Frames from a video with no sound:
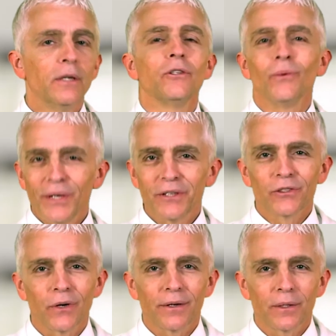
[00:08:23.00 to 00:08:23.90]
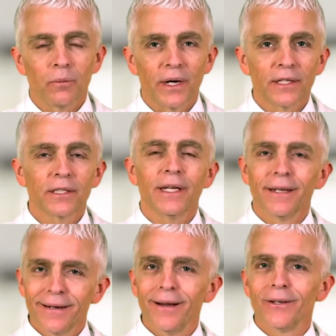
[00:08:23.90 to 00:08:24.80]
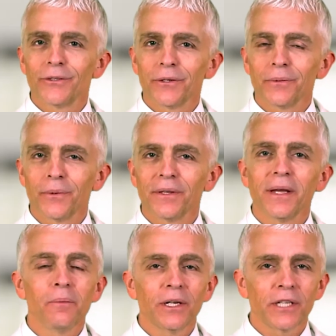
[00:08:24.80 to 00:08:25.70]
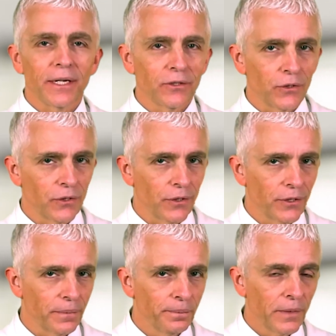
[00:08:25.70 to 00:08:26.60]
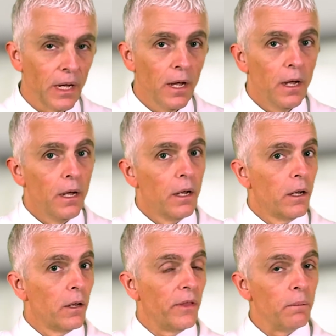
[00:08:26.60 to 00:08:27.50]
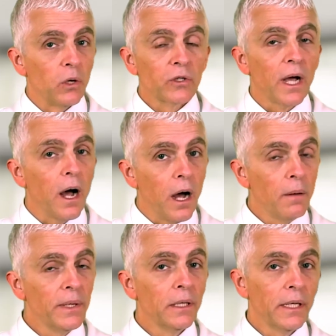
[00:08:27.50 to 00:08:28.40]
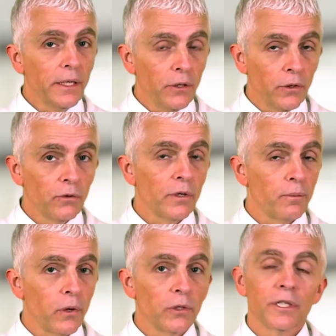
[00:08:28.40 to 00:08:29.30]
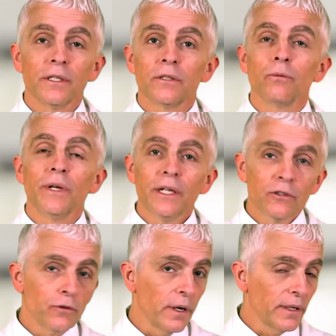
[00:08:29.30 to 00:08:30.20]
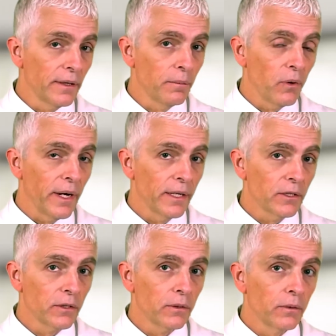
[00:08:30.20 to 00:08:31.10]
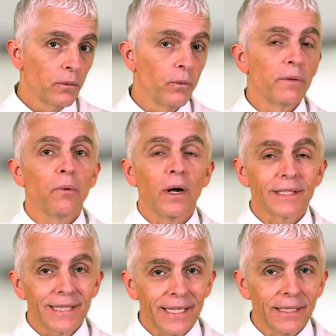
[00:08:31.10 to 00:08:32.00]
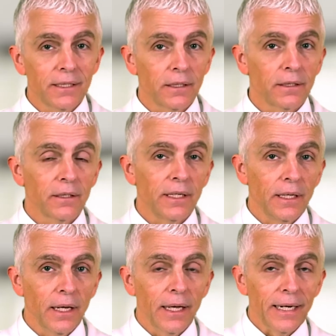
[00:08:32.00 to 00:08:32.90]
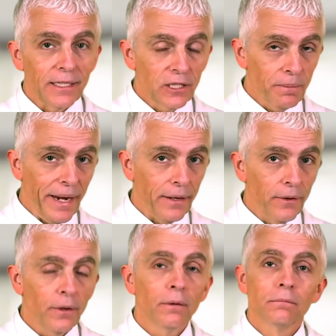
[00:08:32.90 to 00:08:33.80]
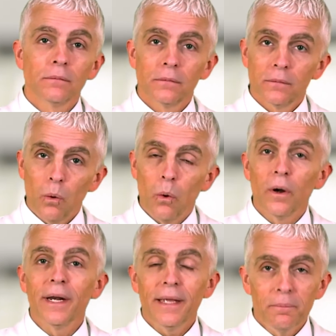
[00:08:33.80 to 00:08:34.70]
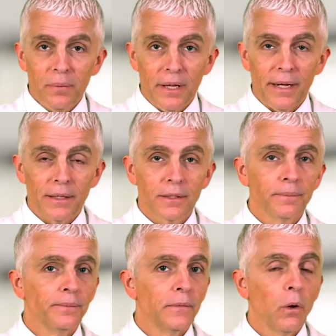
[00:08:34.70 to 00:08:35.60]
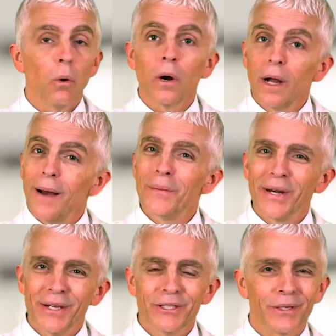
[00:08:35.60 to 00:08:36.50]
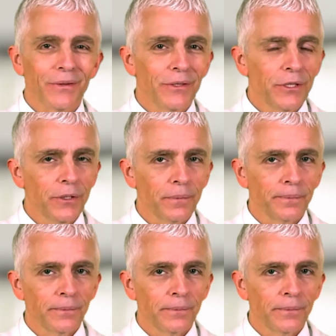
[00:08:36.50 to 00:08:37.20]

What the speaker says: to reconstruct the breast in concert with a breast cancer surgeon. The most commonly used approach is reconstructing the breast with prosthesis, an expander or an implant, or a combination of the two.